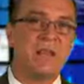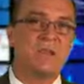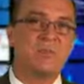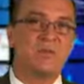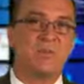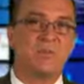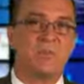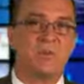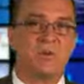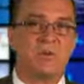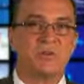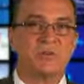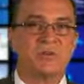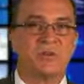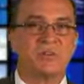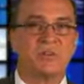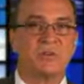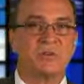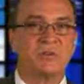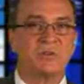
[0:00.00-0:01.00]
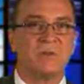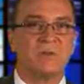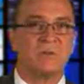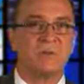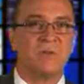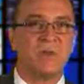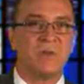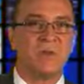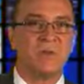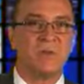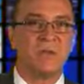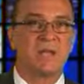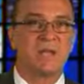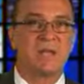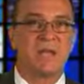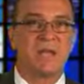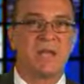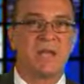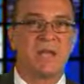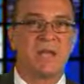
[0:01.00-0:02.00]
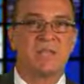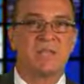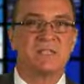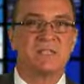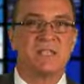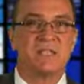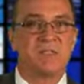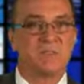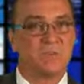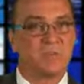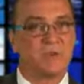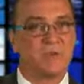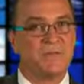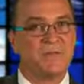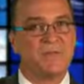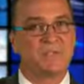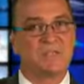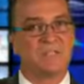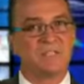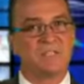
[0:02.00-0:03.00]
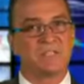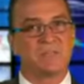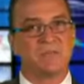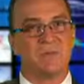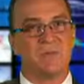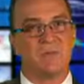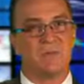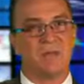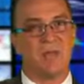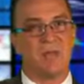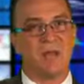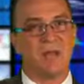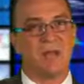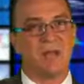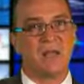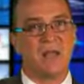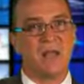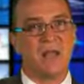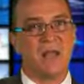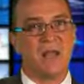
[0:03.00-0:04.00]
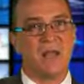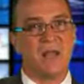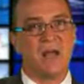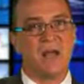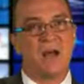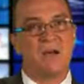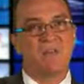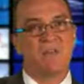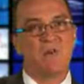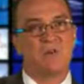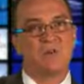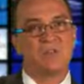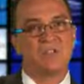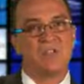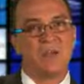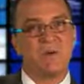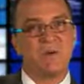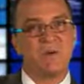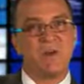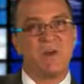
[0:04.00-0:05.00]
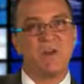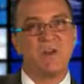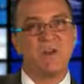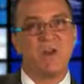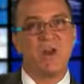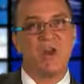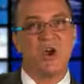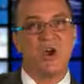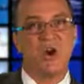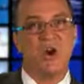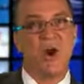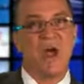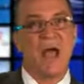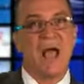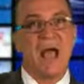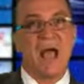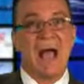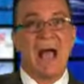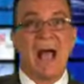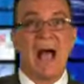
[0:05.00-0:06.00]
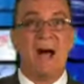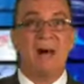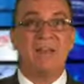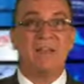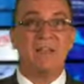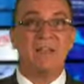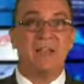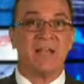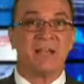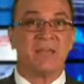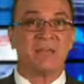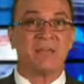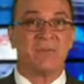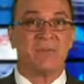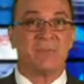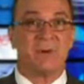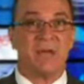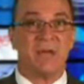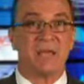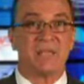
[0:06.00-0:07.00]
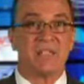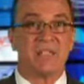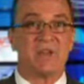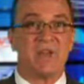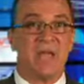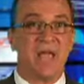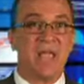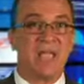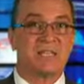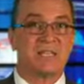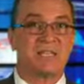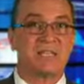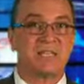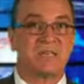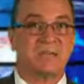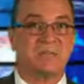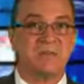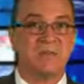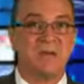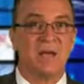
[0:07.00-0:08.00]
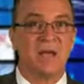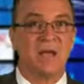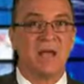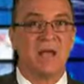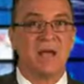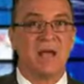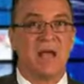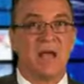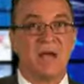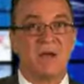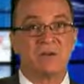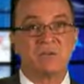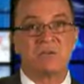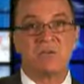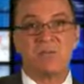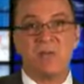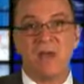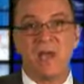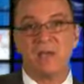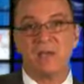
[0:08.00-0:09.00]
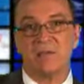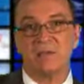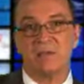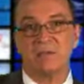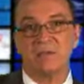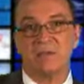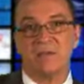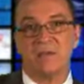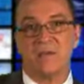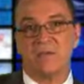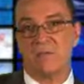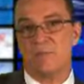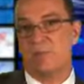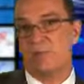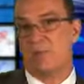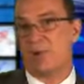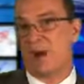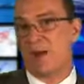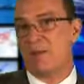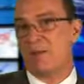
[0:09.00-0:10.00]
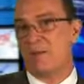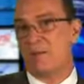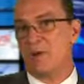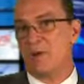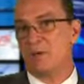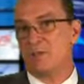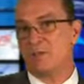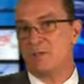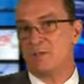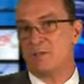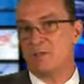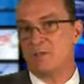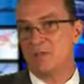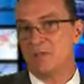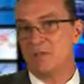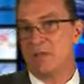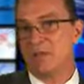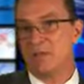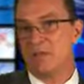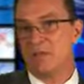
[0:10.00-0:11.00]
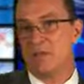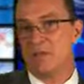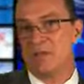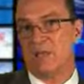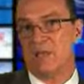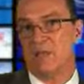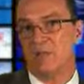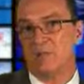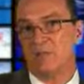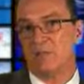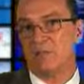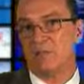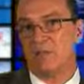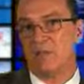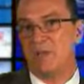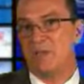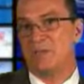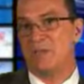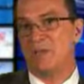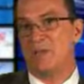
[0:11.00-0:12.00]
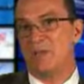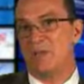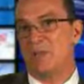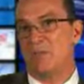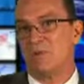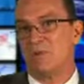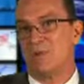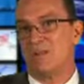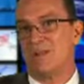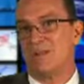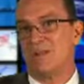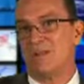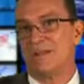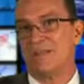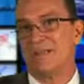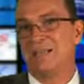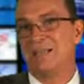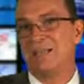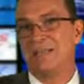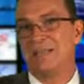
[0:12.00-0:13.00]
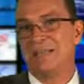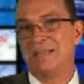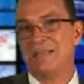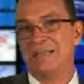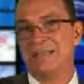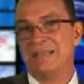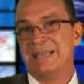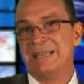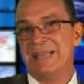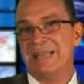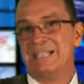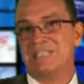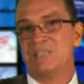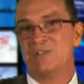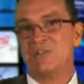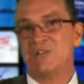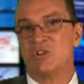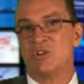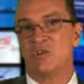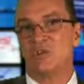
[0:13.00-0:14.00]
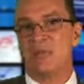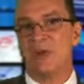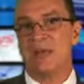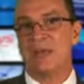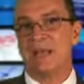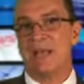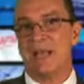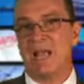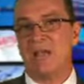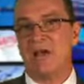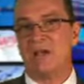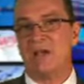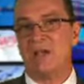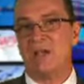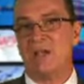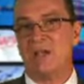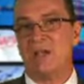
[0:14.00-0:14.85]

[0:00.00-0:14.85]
into a person that I recognized as a previous customer of mine. Of course, I wanted to know how they liked their bike, so I asked them, how's the bike? Have you been riding much? They looked at me and said, well, not so good right now.